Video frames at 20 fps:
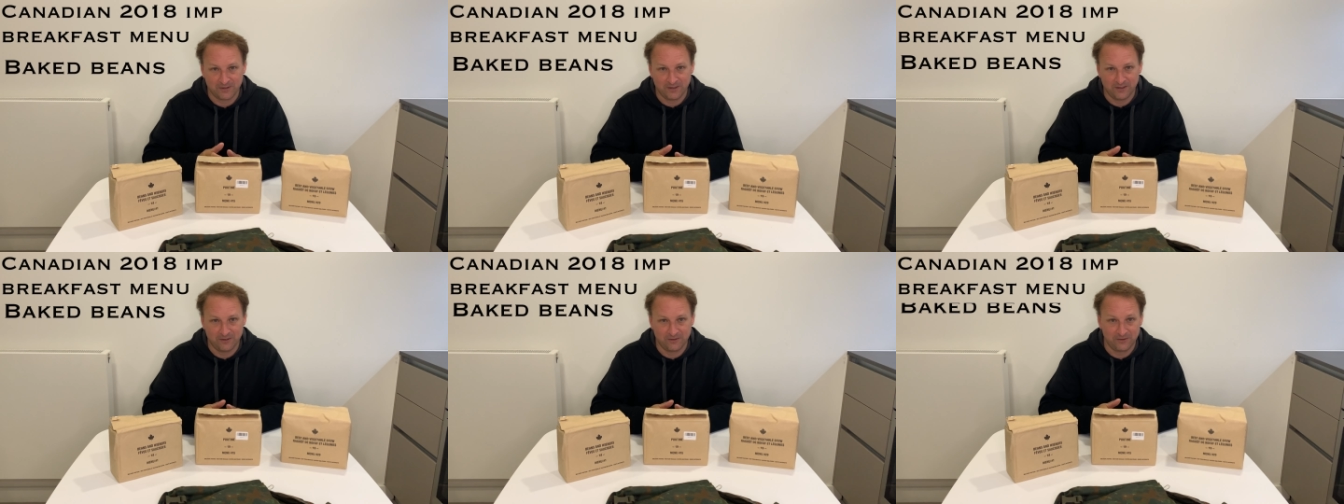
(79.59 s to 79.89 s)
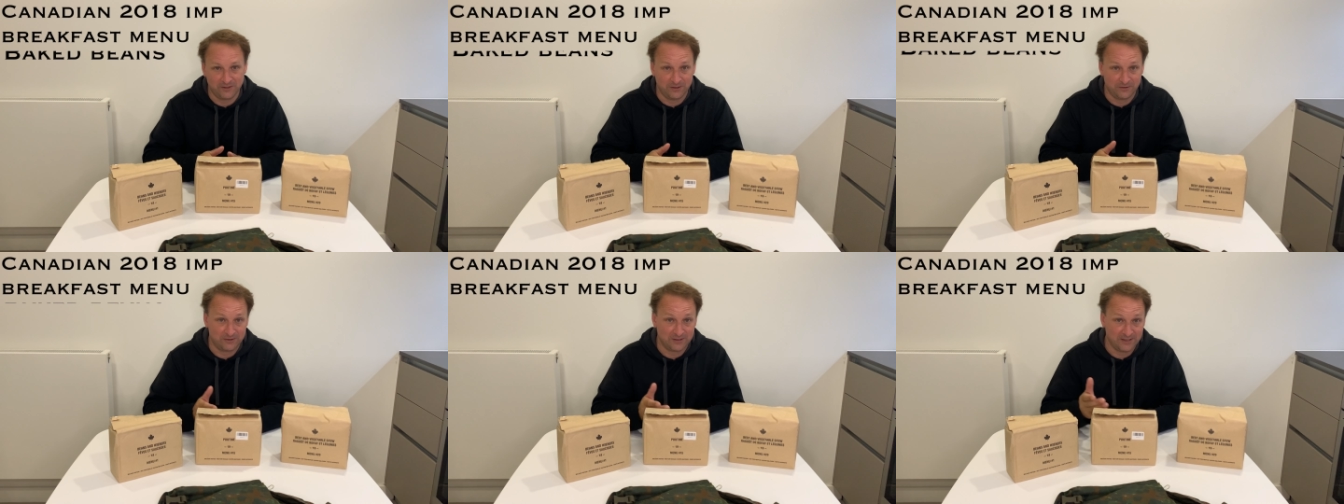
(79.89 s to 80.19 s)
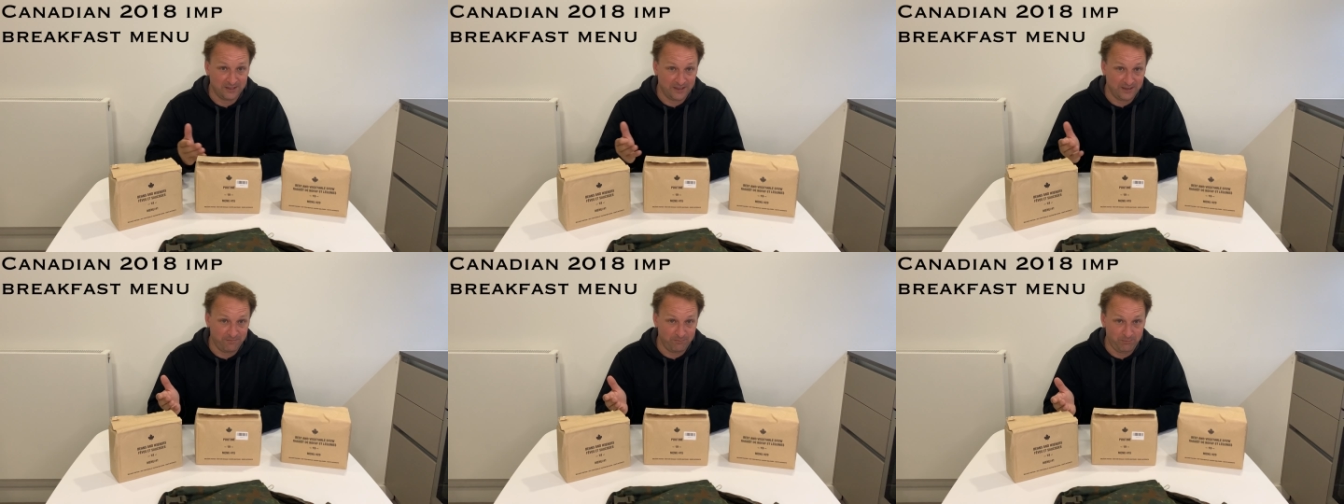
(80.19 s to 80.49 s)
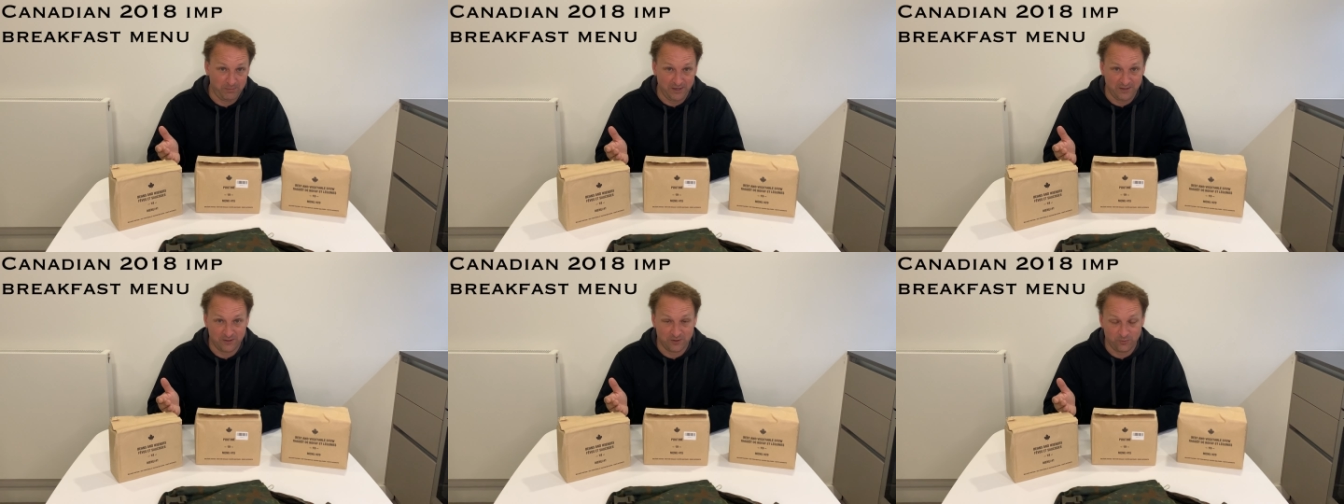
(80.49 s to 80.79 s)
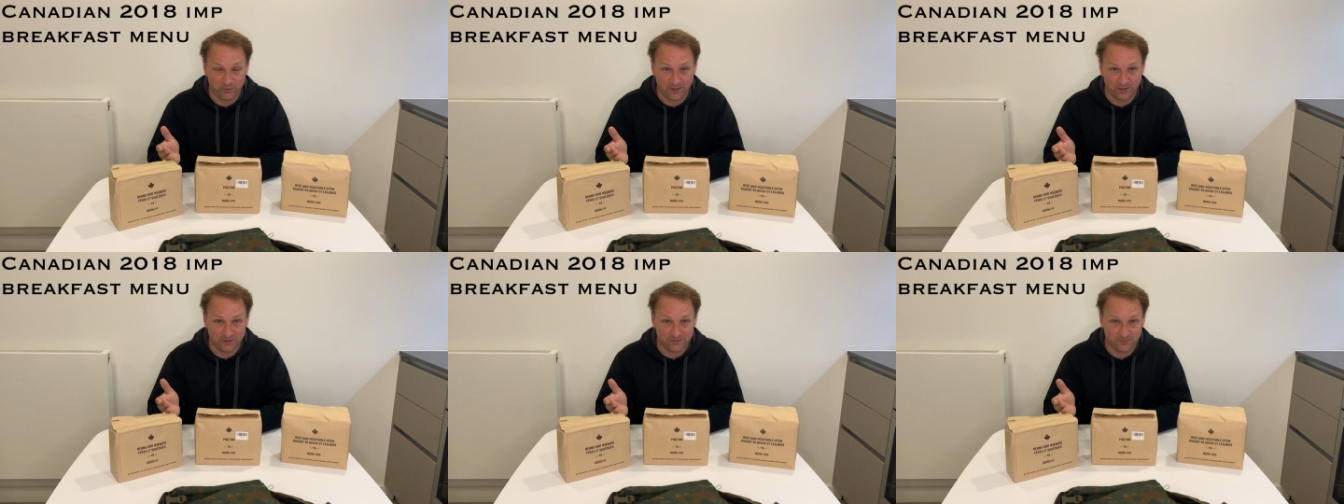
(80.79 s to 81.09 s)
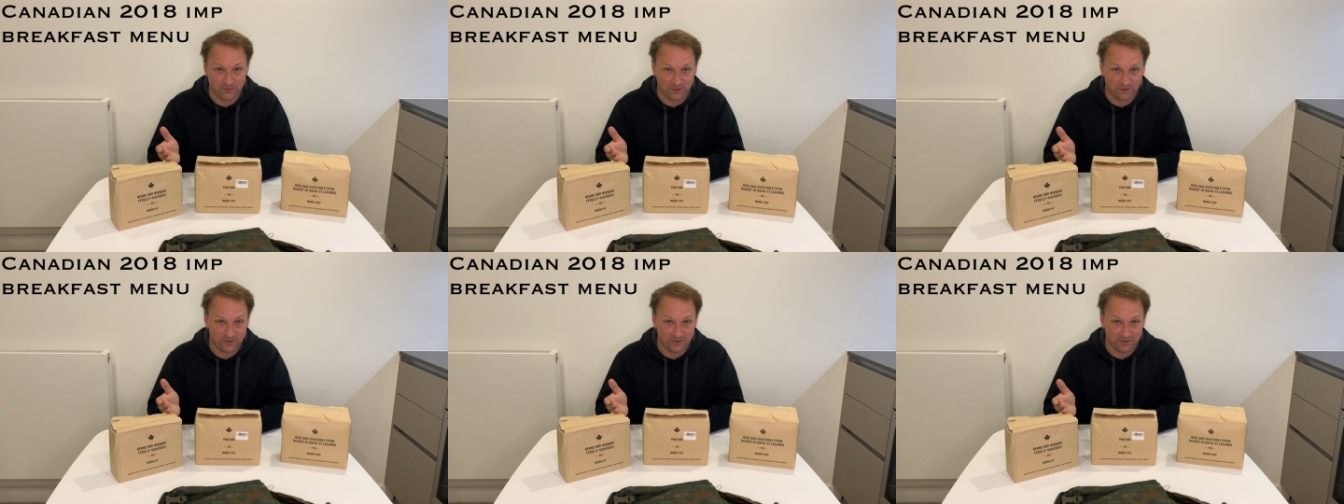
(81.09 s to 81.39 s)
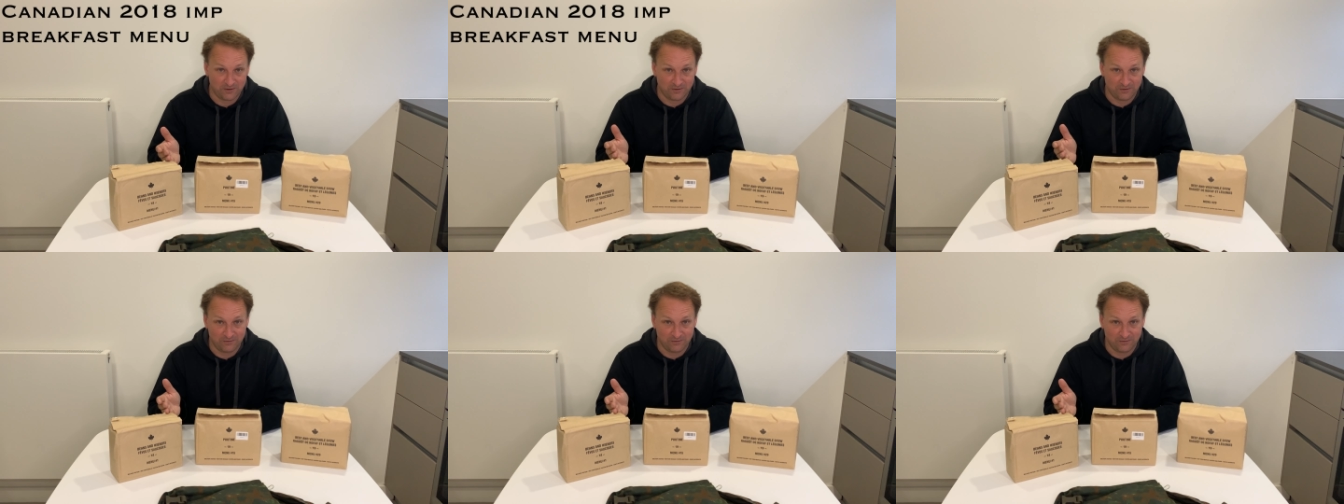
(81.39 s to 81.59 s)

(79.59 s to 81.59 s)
You know, you can have beans and wieners for